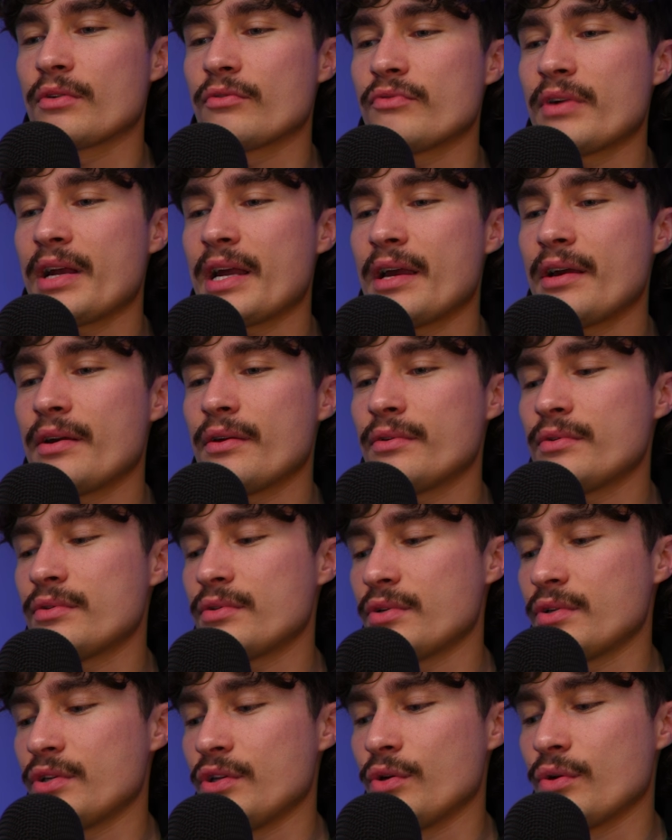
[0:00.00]
around,
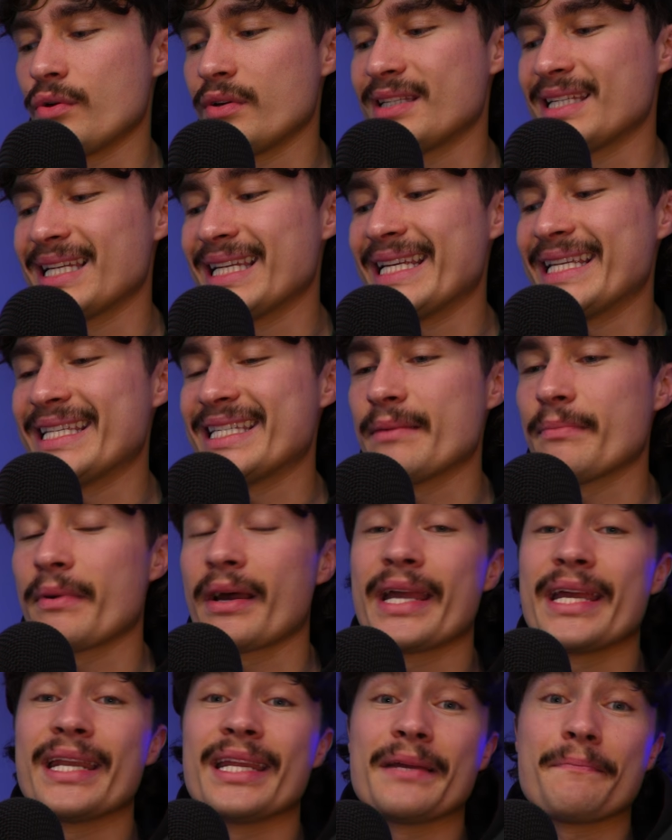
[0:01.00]
you could delete it by
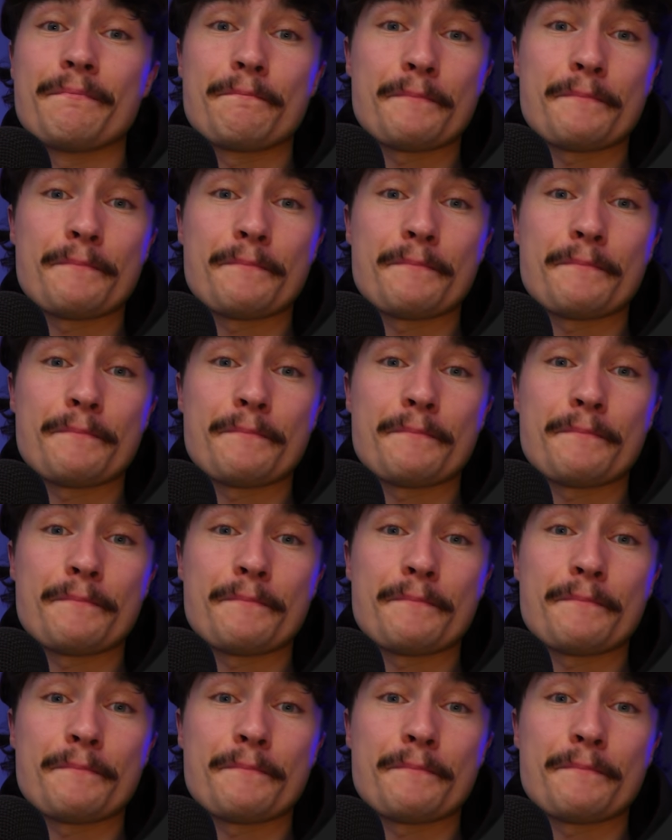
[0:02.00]
hitting